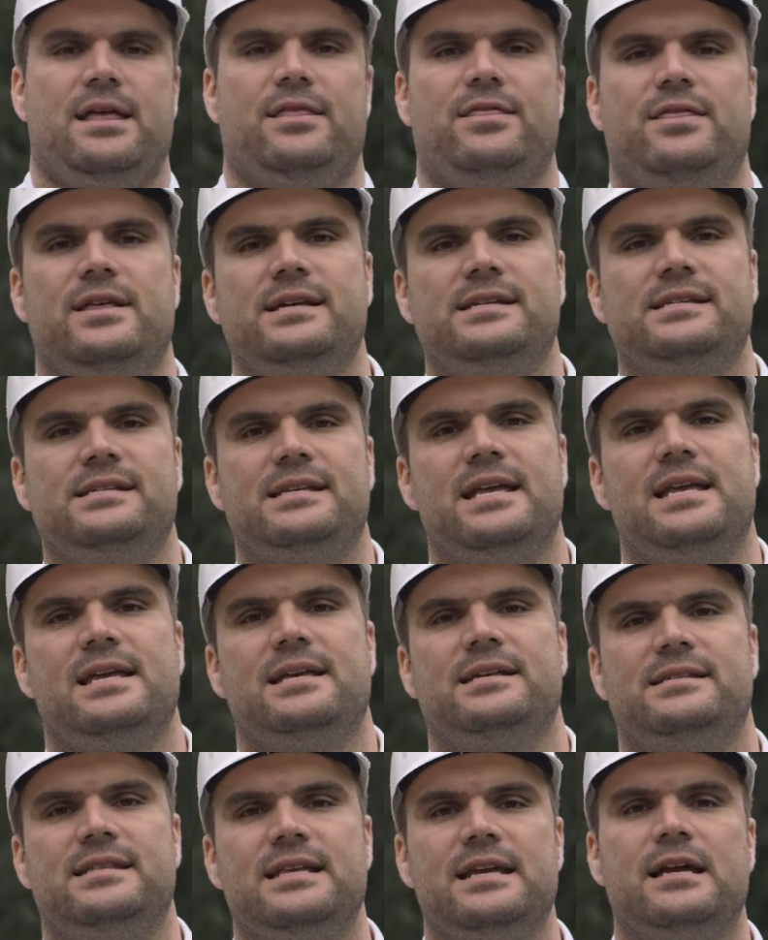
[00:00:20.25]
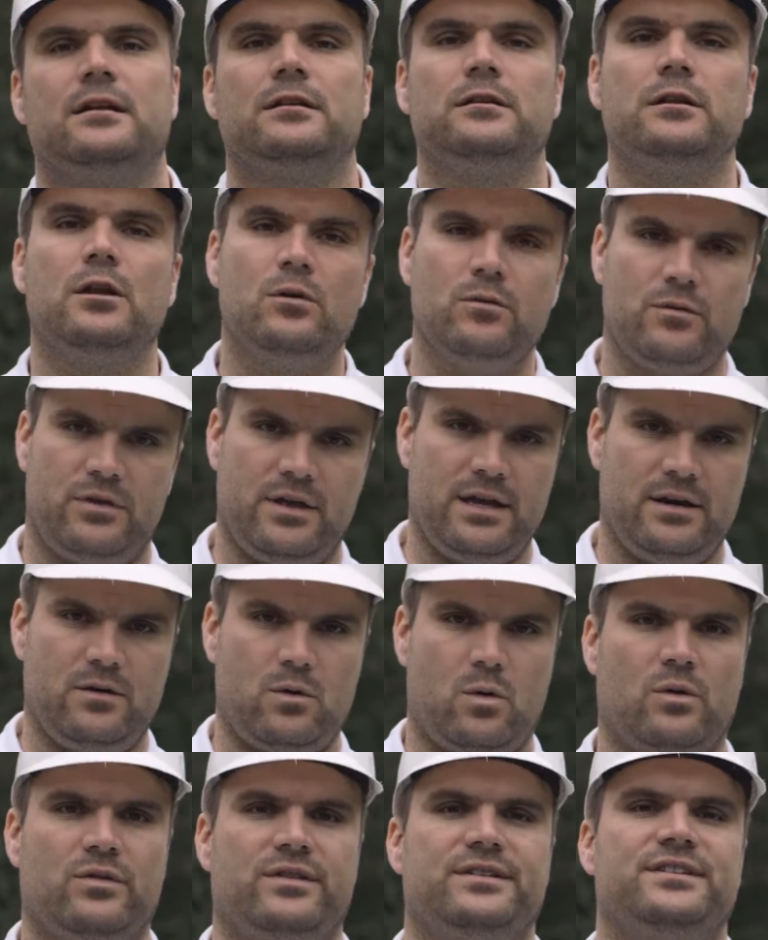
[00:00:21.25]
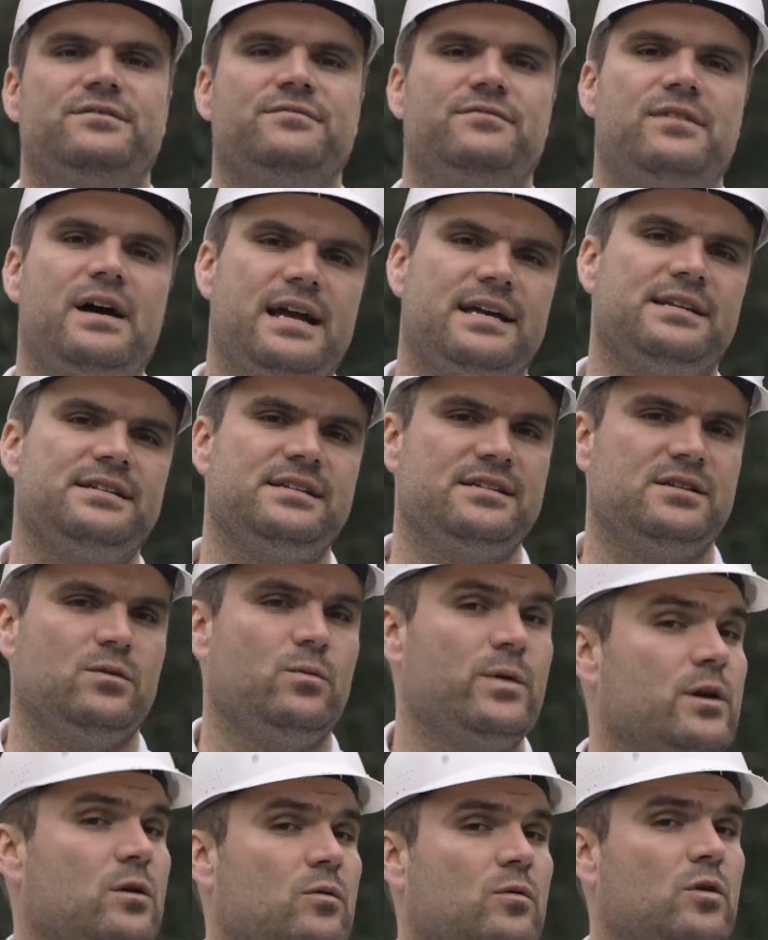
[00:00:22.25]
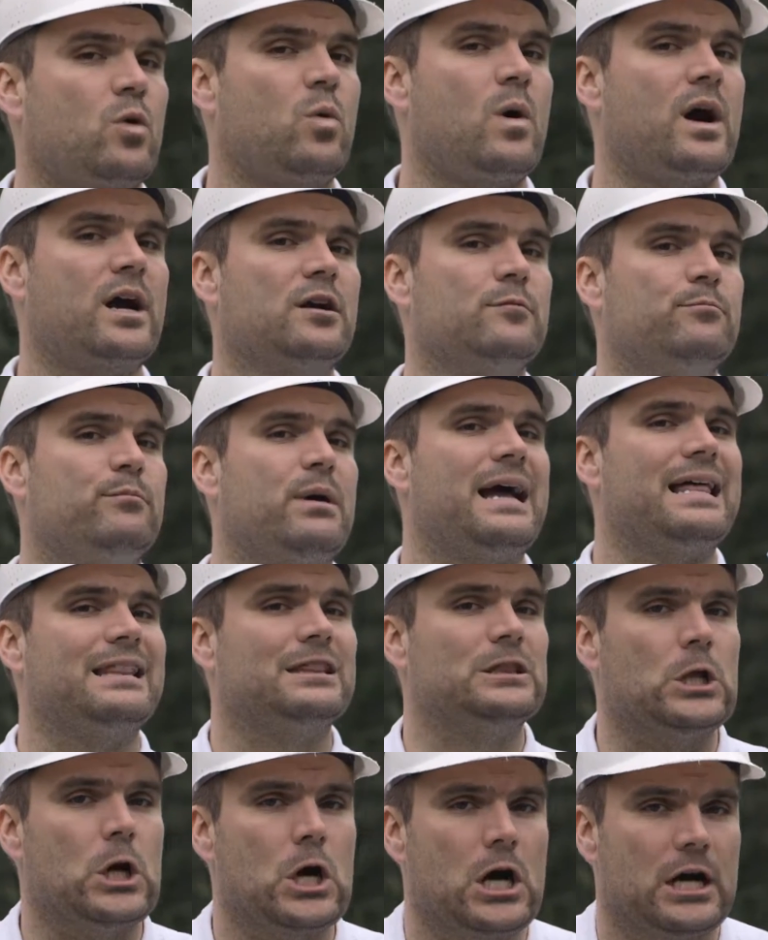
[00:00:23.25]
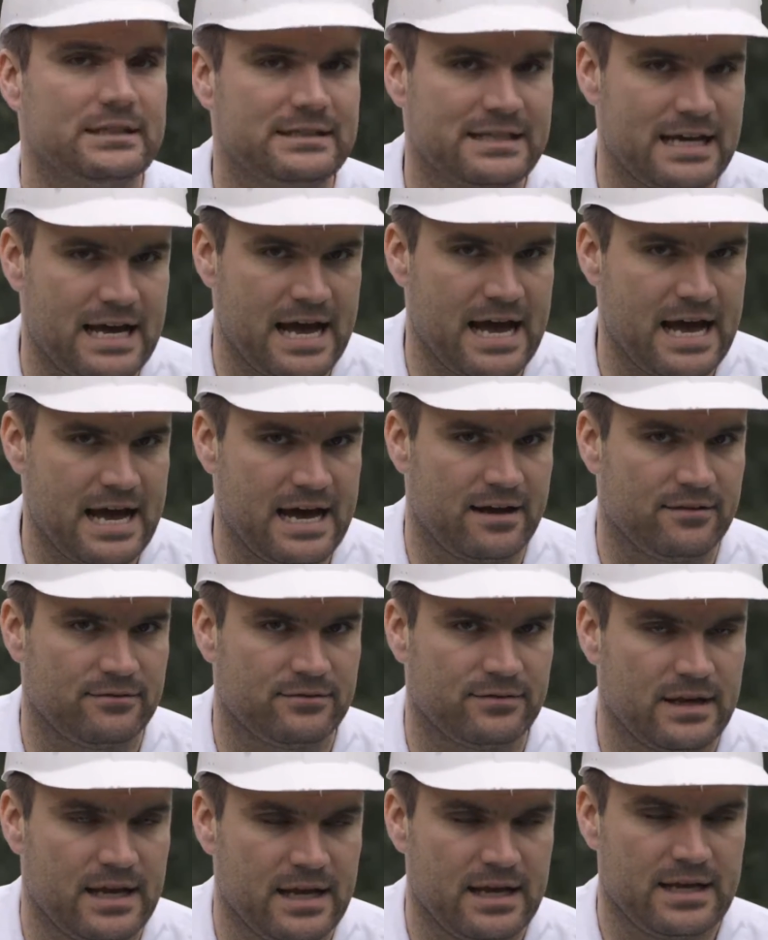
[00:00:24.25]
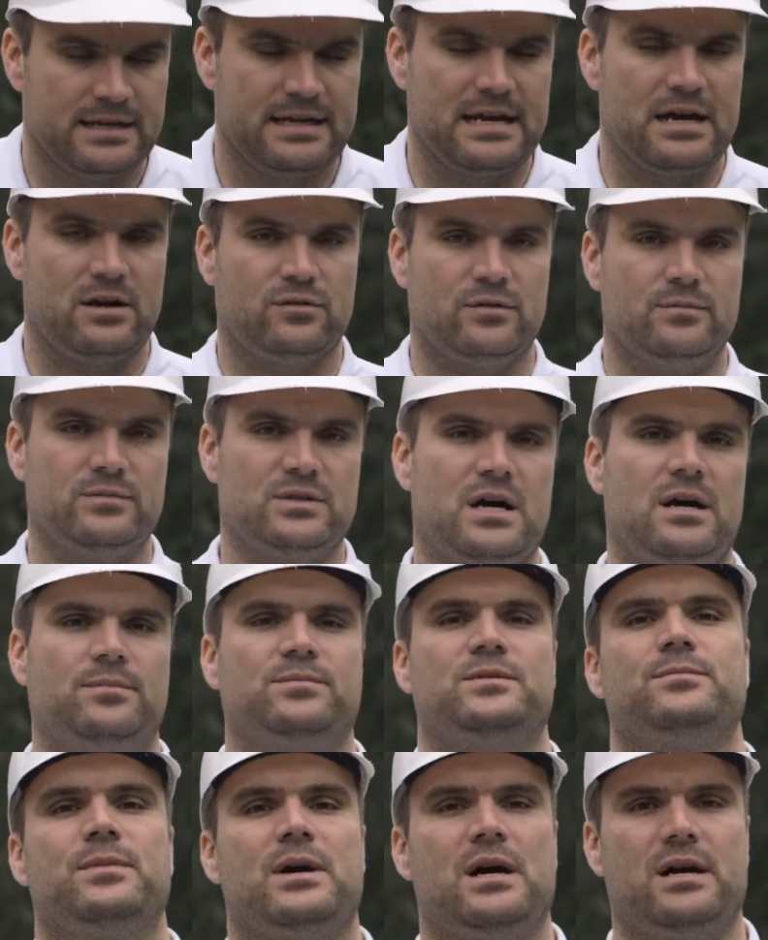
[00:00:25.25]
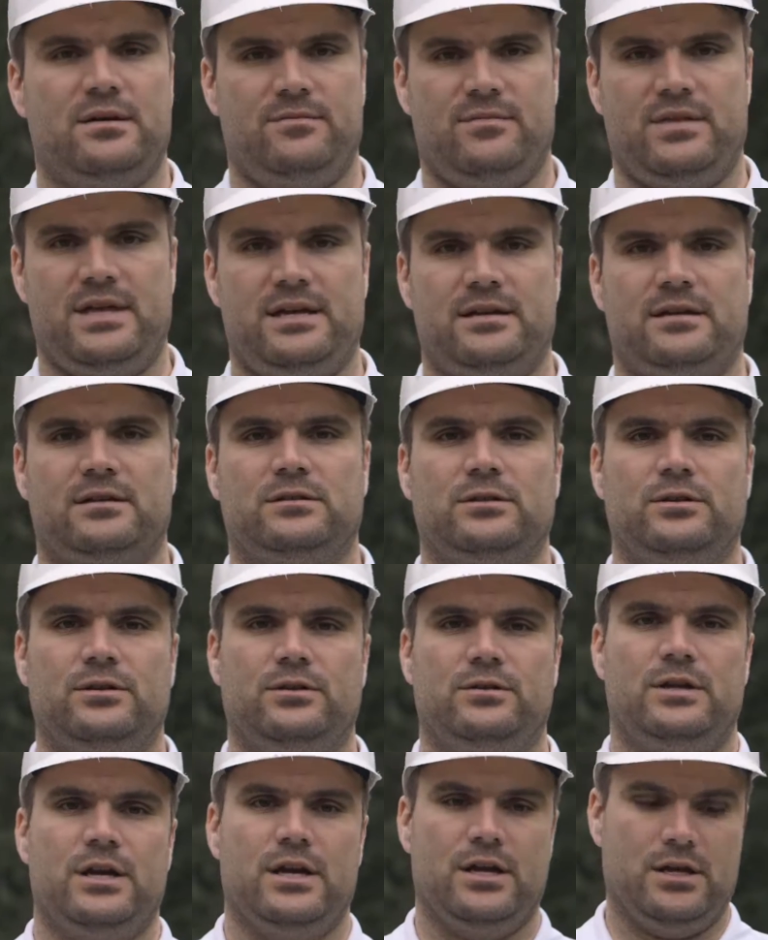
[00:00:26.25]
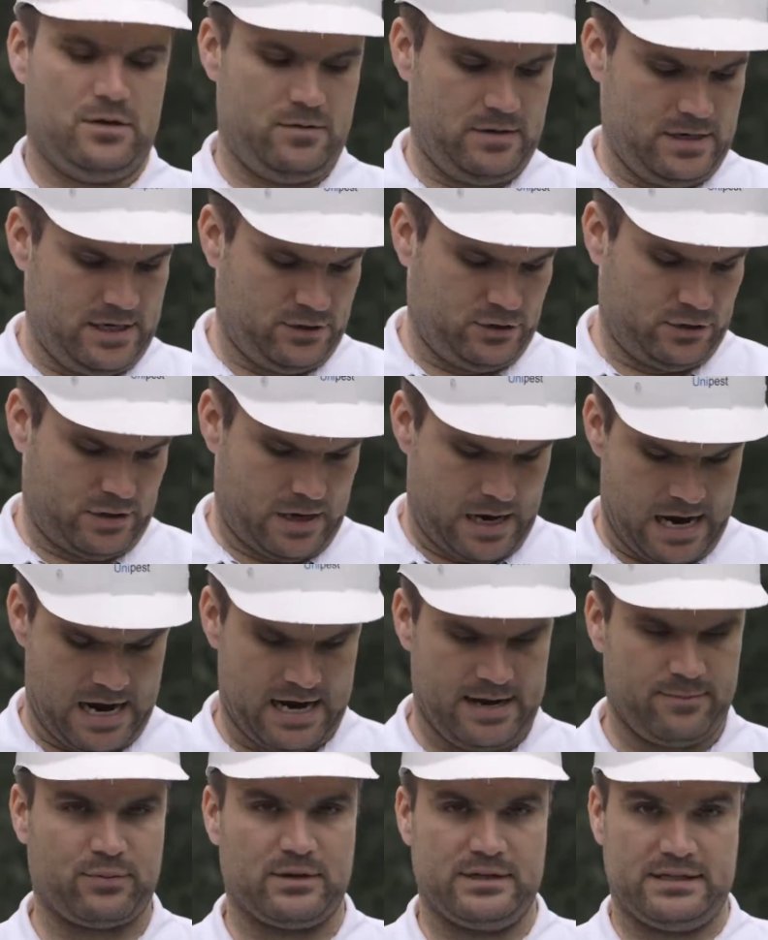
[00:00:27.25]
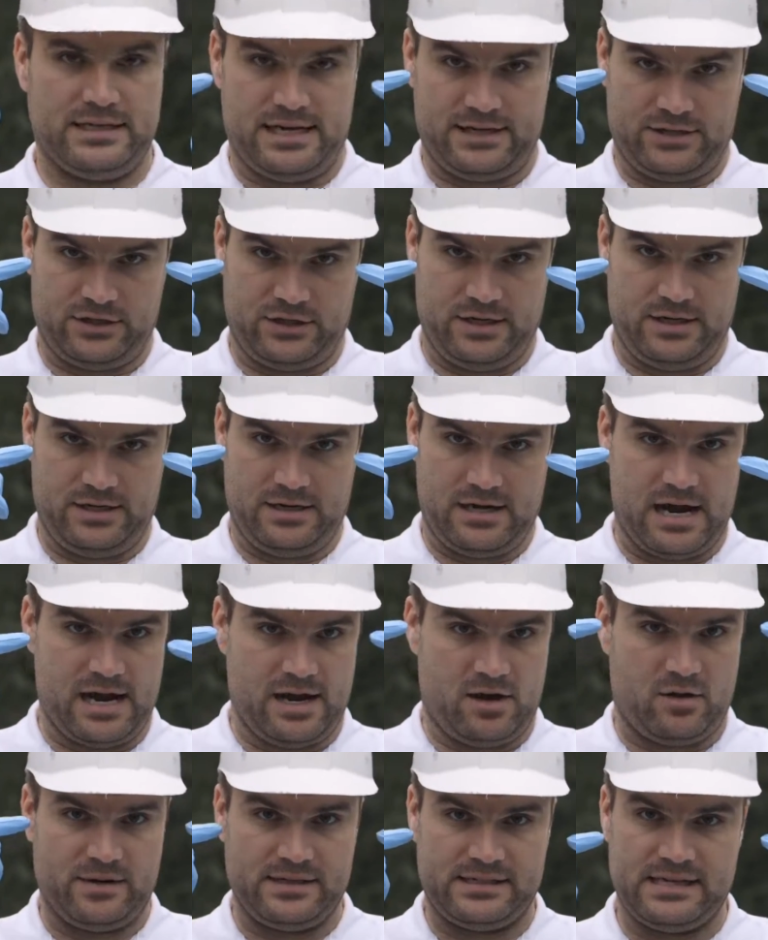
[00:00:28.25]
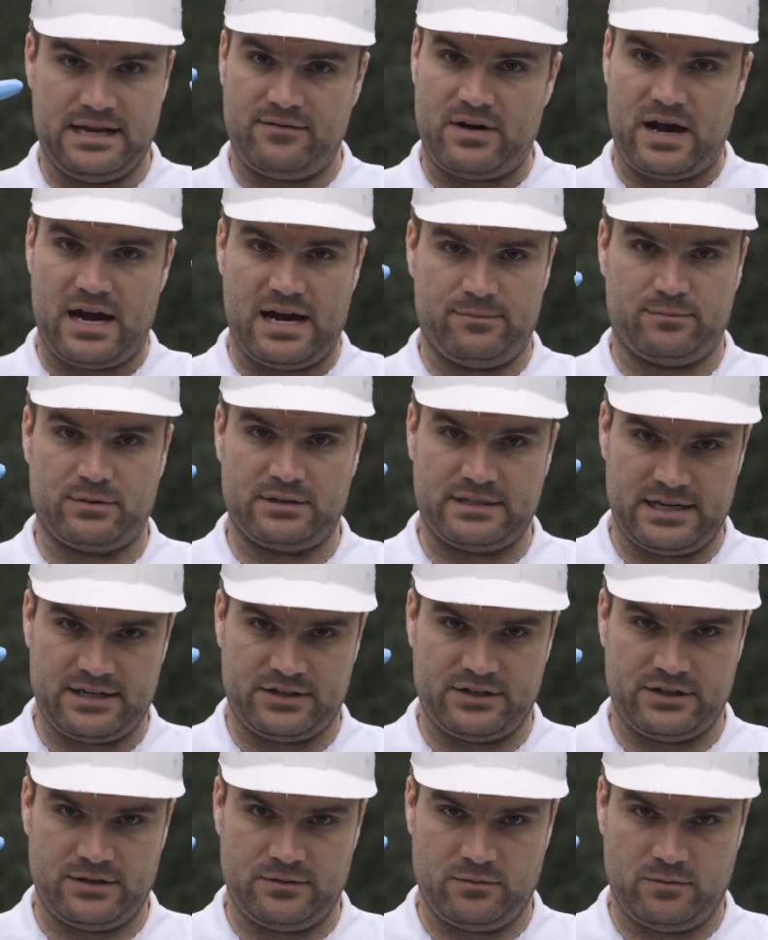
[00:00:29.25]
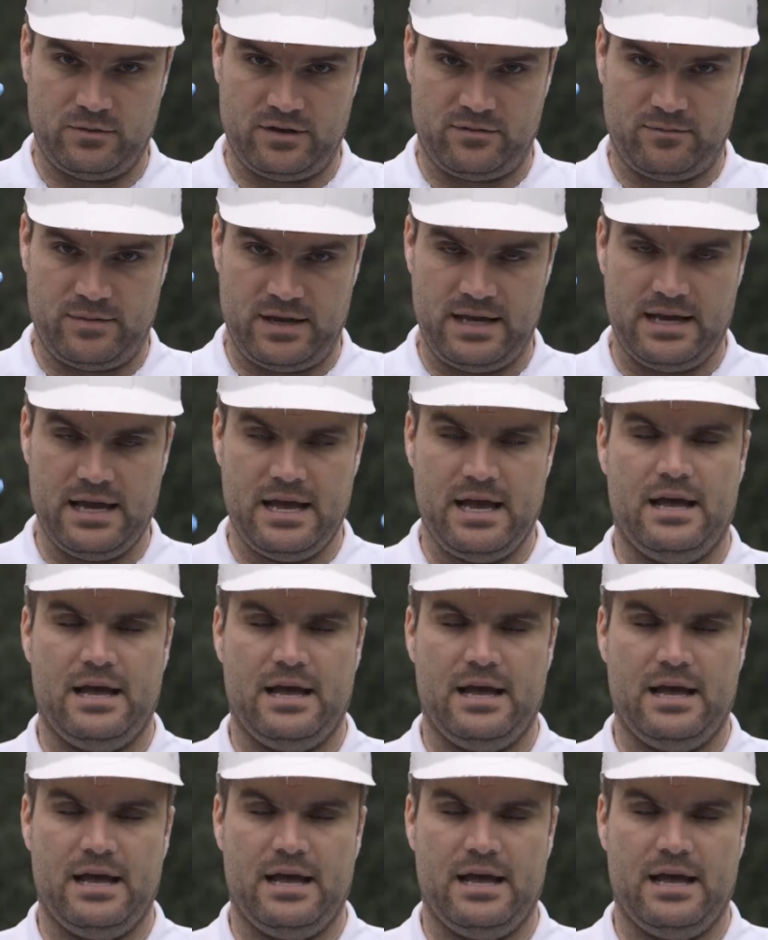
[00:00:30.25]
This is the clothing or the devices that we are required by law to have. Now, from top to bottom, they include you need your eye protection. I always have eye protection with me.